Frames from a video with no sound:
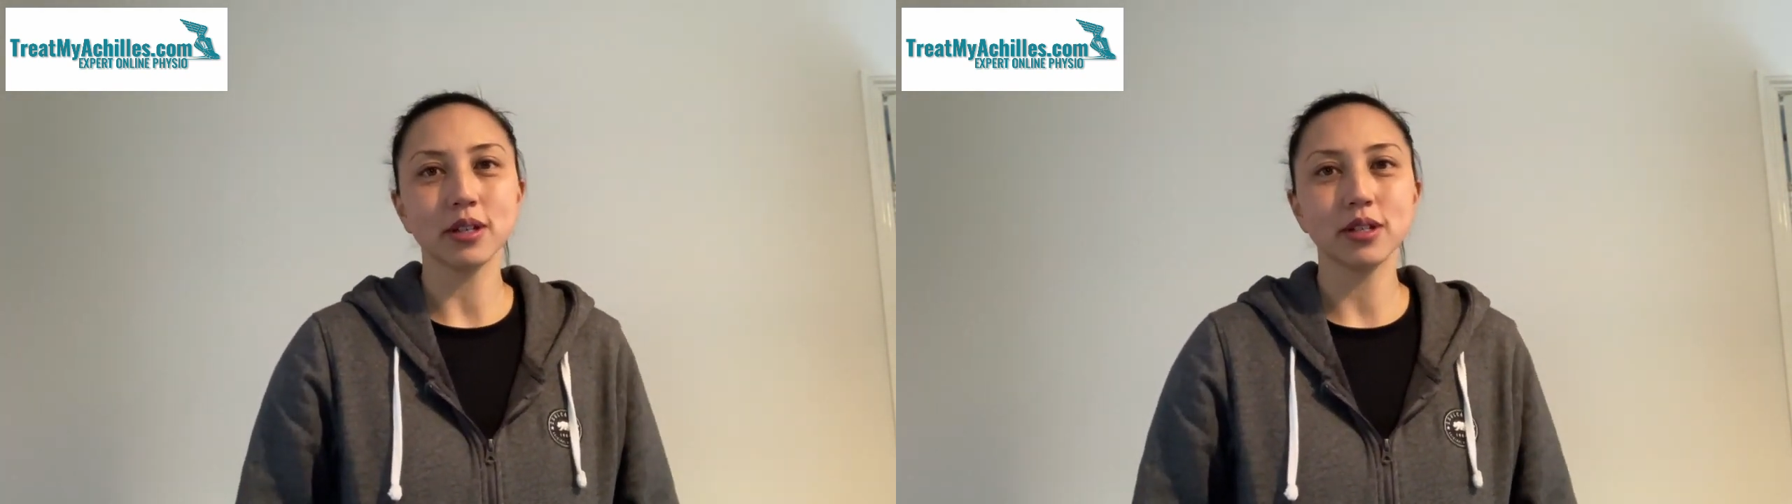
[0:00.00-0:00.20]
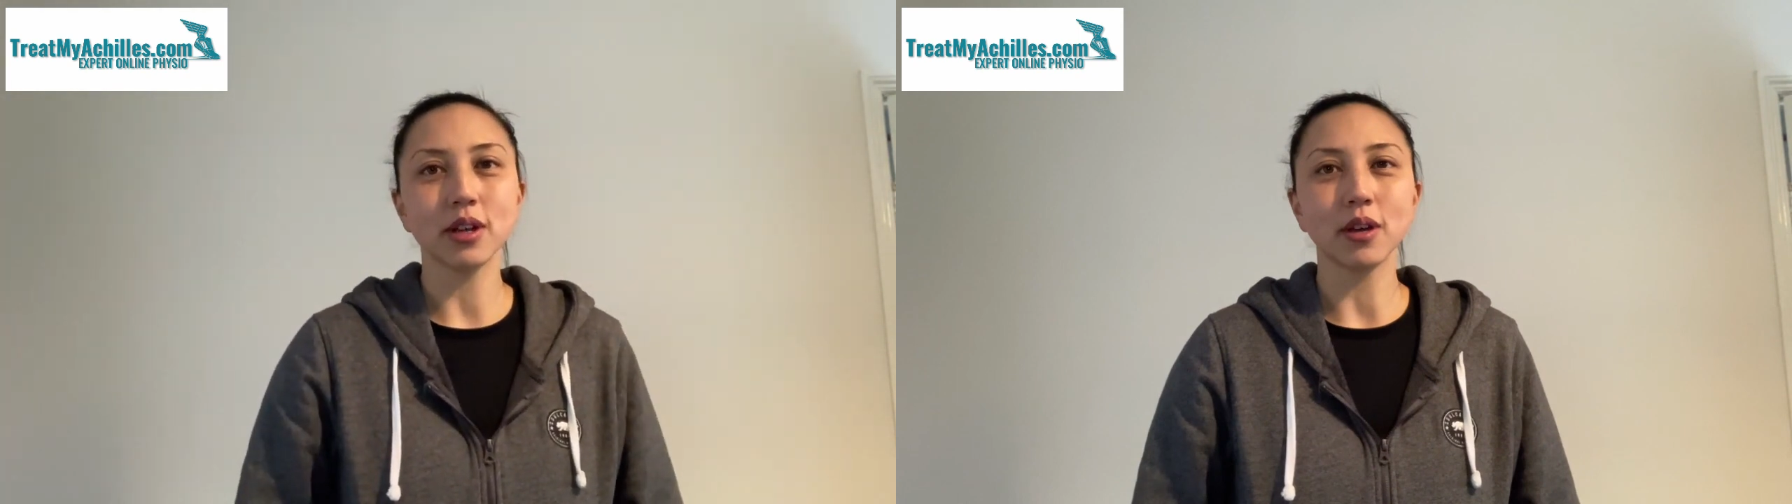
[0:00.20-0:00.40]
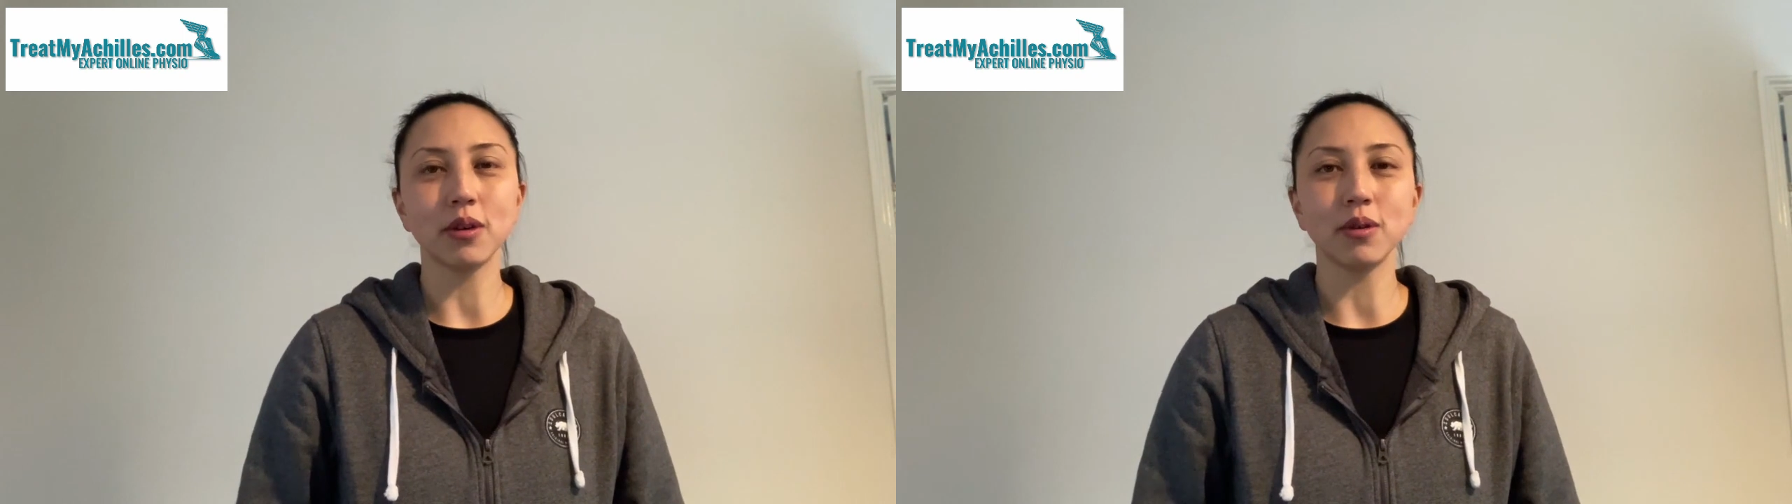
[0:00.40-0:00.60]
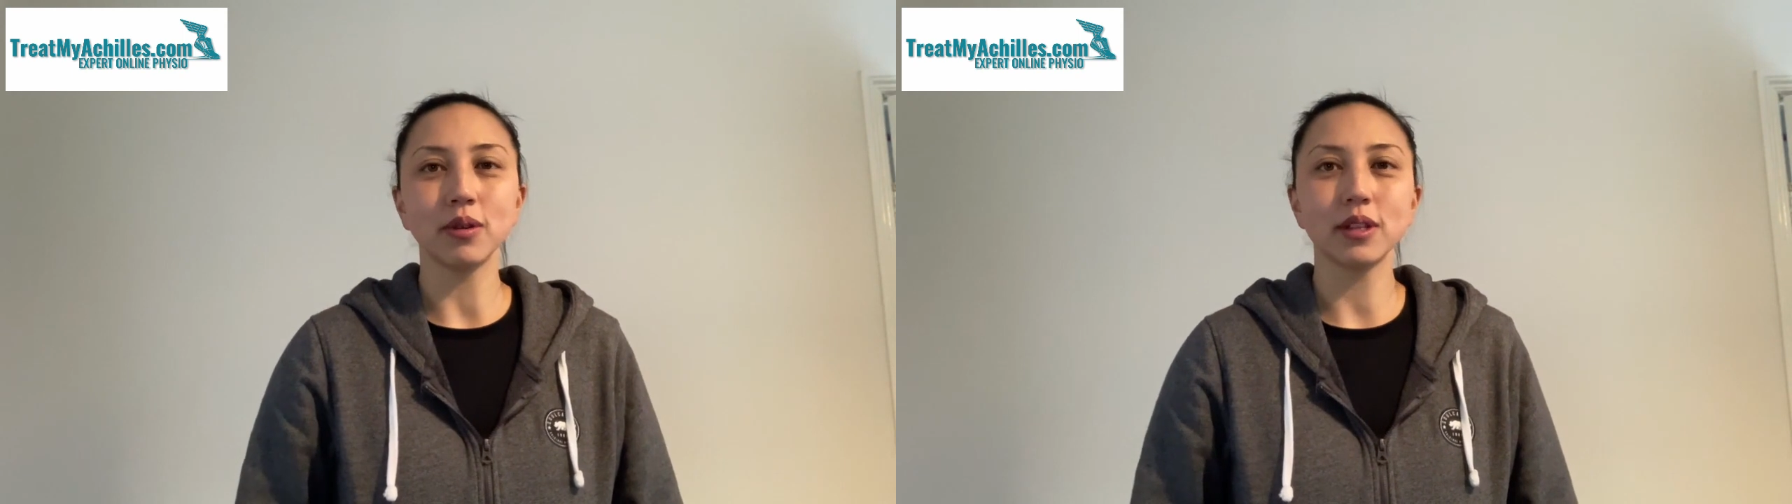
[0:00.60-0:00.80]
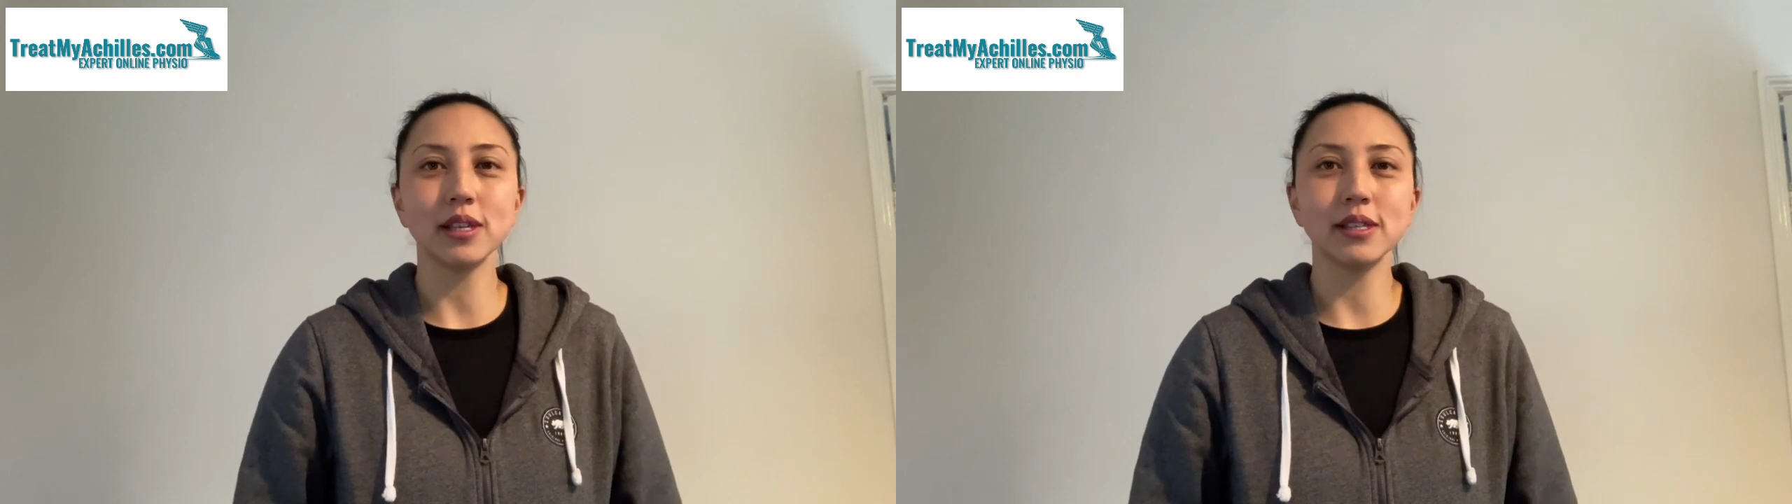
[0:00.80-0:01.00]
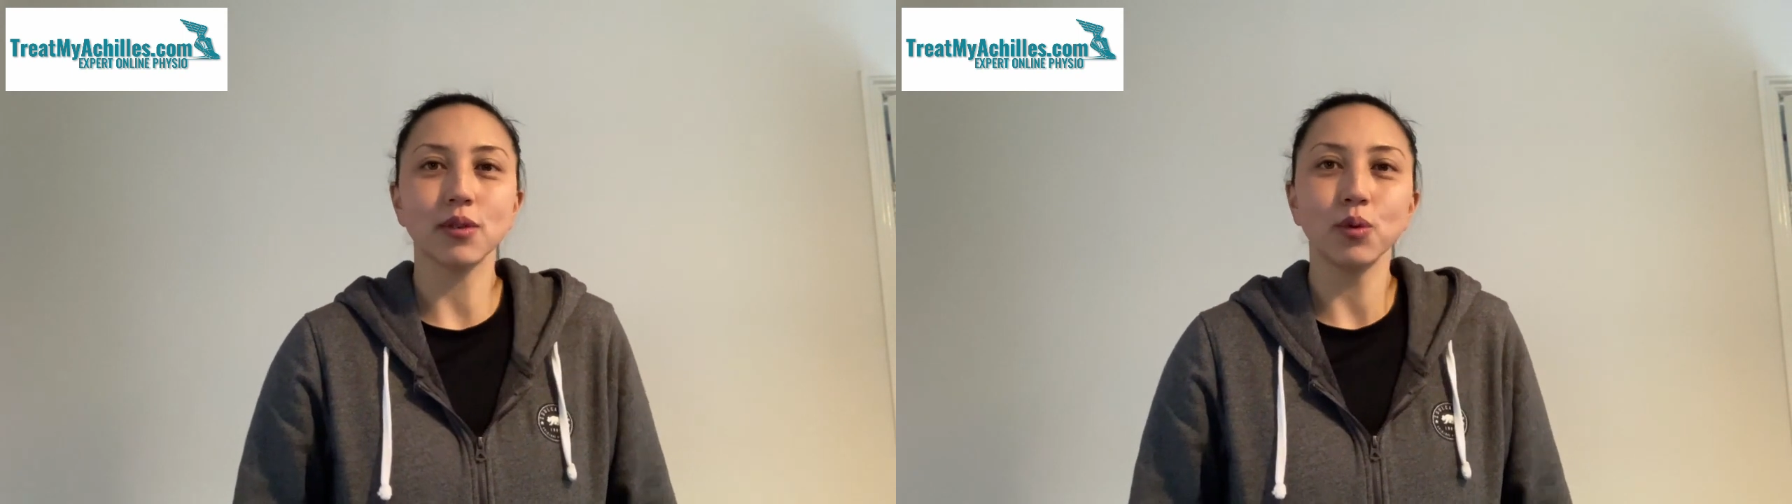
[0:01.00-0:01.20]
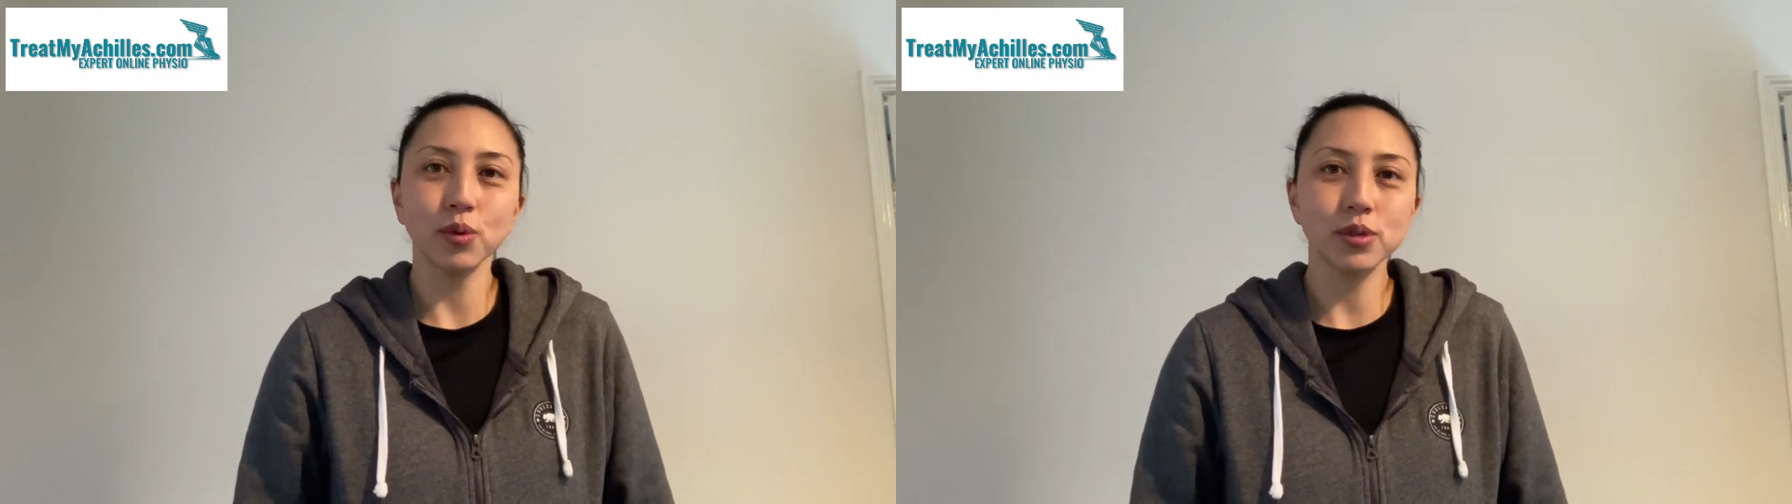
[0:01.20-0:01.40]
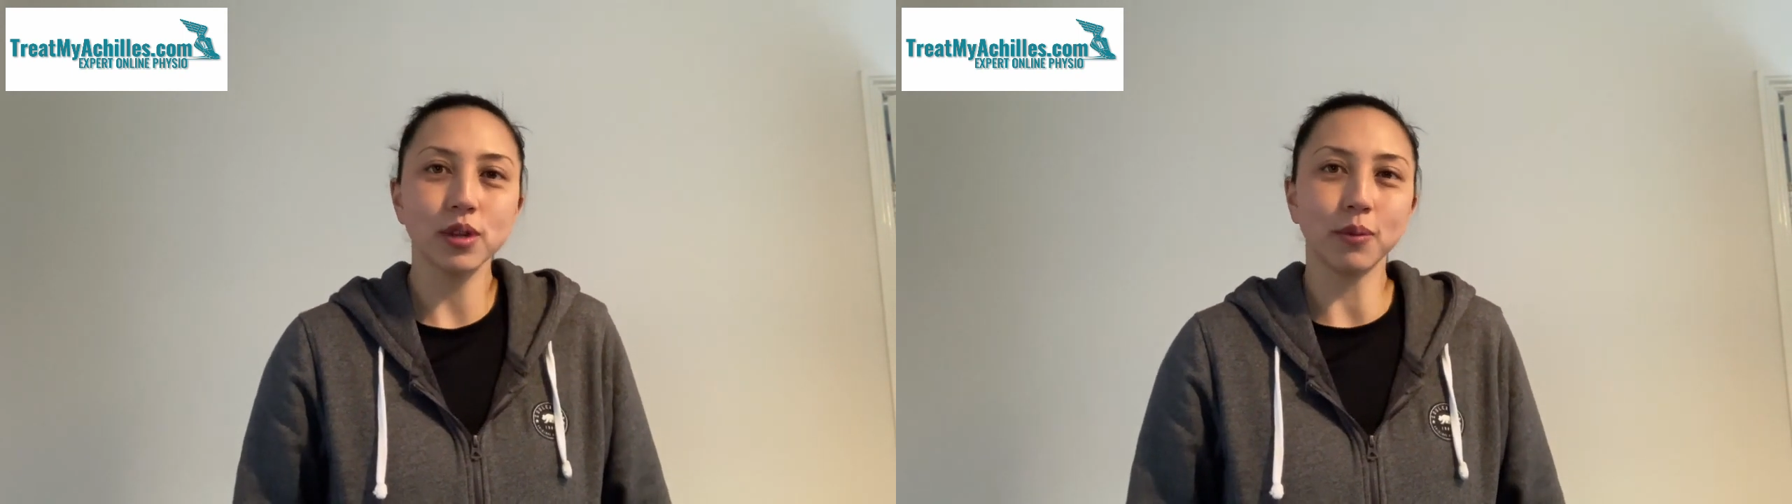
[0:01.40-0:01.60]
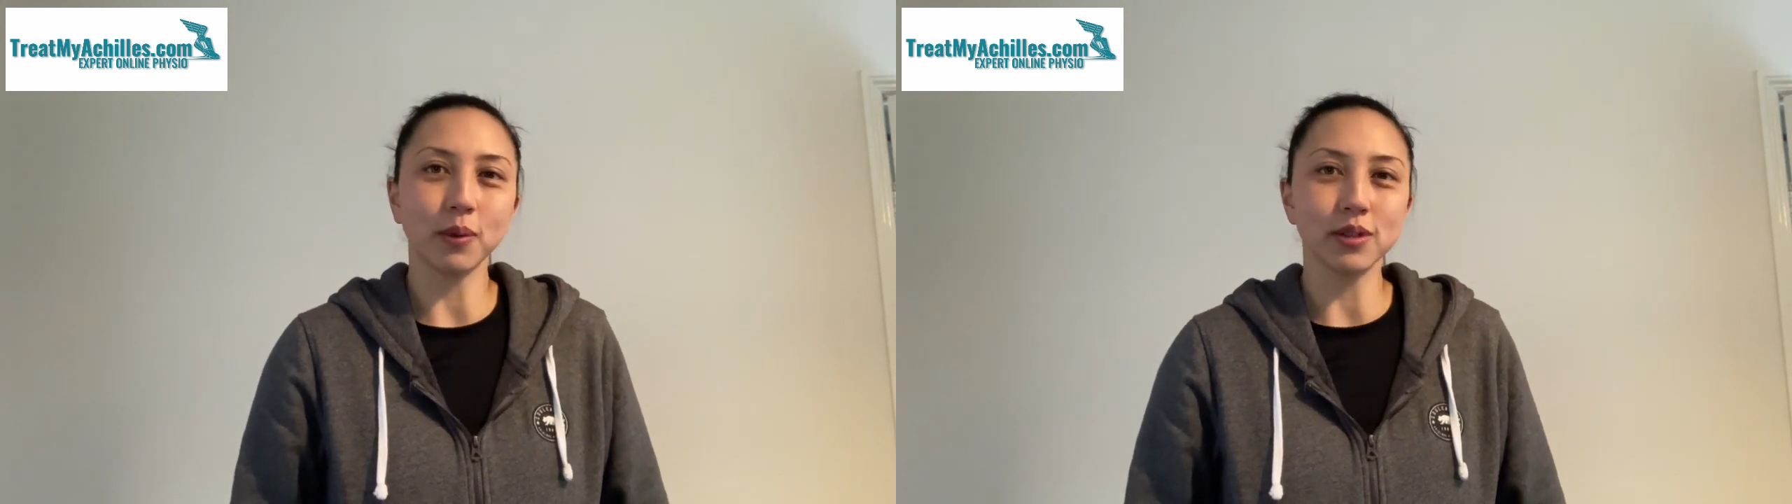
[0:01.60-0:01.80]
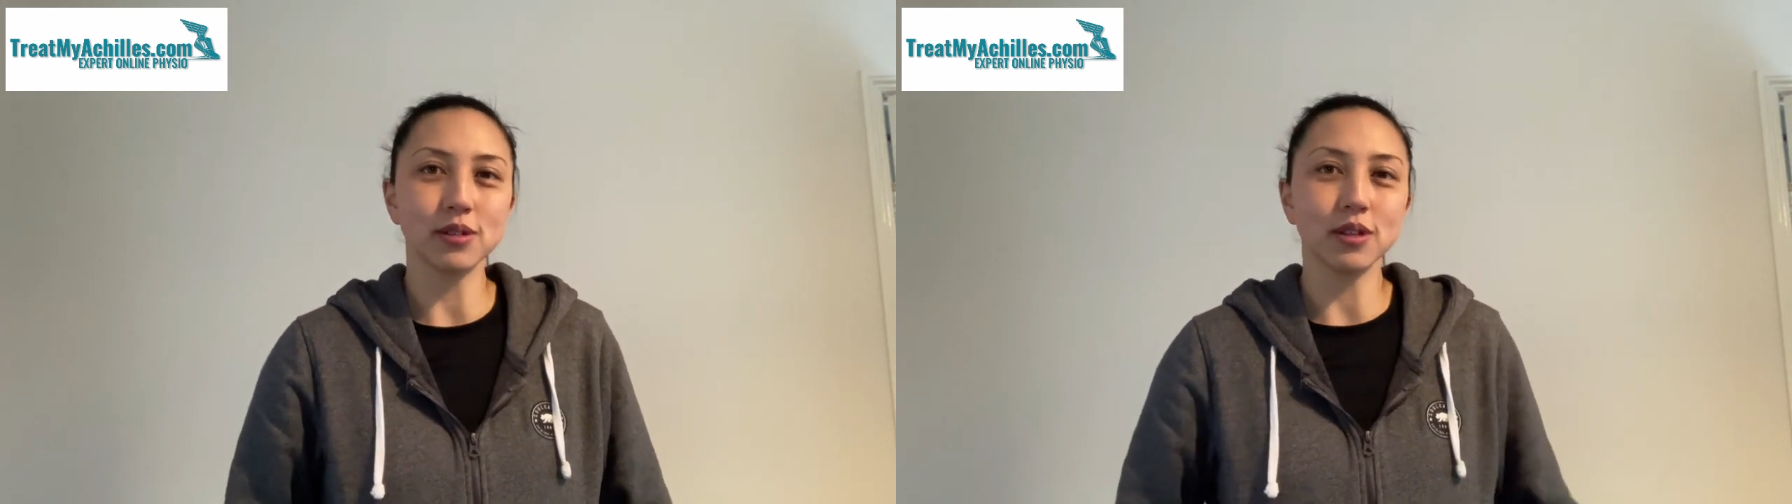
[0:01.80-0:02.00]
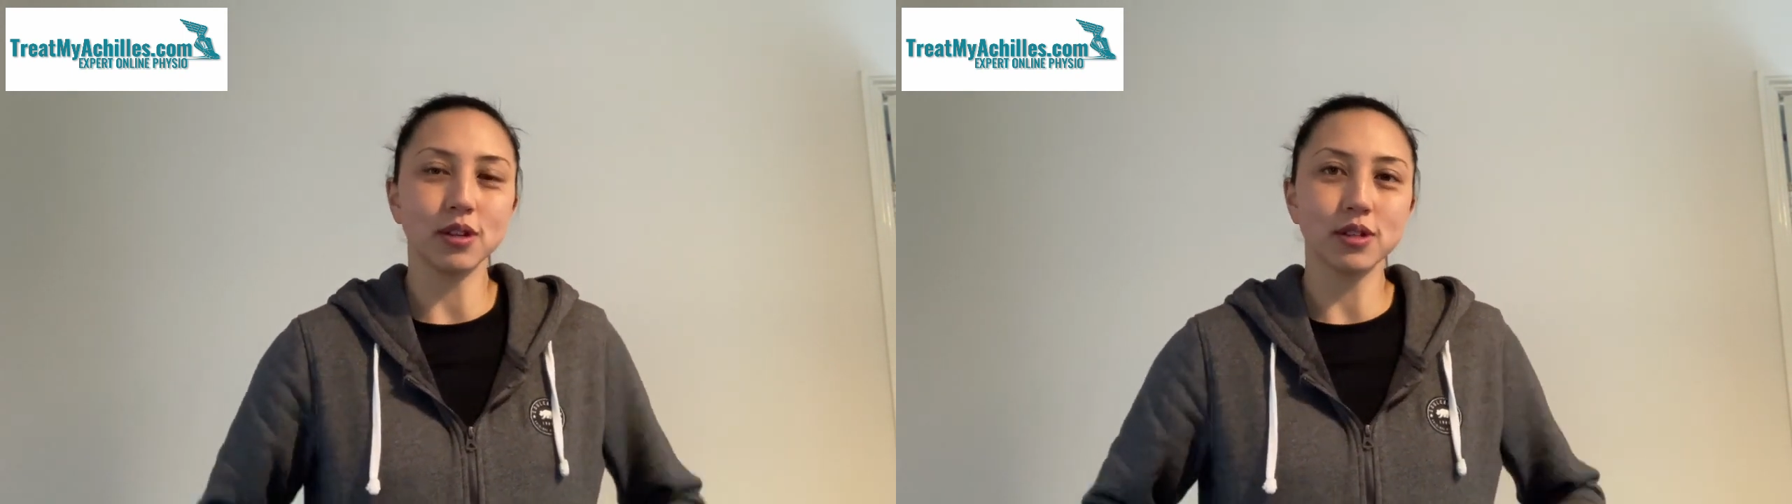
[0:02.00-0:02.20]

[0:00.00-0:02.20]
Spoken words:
So these are also ones that you